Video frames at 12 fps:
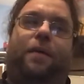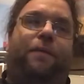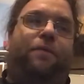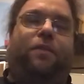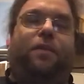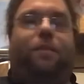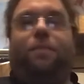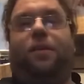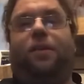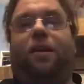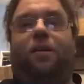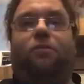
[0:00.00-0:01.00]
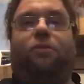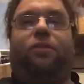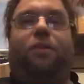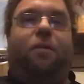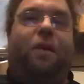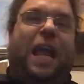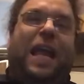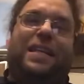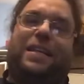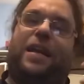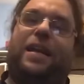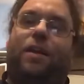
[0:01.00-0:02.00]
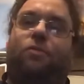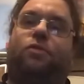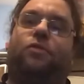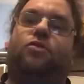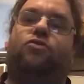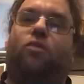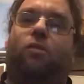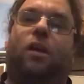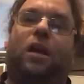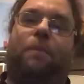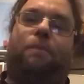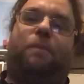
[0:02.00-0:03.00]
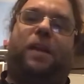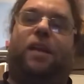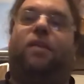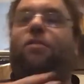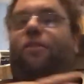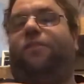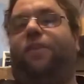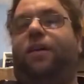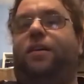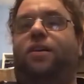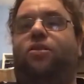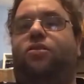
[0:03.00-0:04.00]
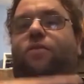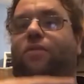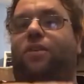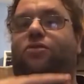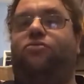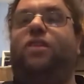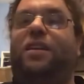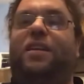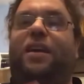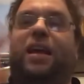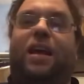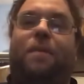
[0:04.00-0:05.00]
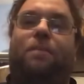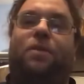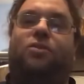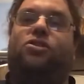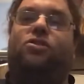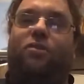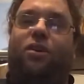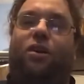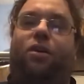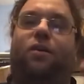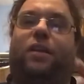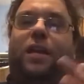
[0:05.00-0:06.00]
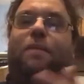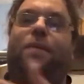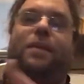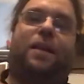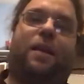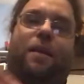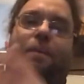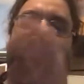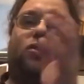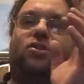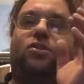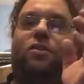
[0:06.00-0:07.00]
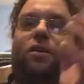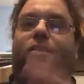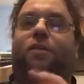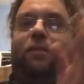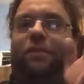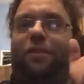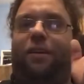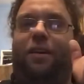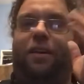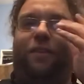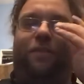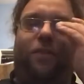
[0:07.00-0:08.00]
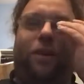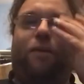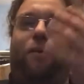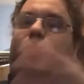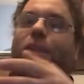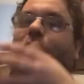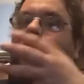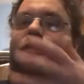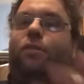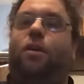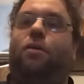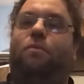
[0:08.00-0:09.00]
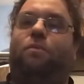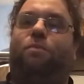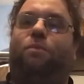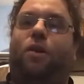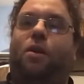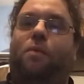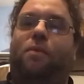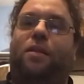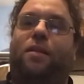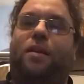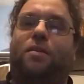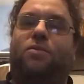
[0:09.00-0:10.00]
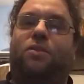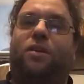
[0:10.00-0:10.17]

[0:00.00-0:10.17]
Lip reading: For example, in the gang war scenario, it's getting out of control. Gangs are fighting each other in the street because you can't because you can't figure out what the hell's going on with these gangs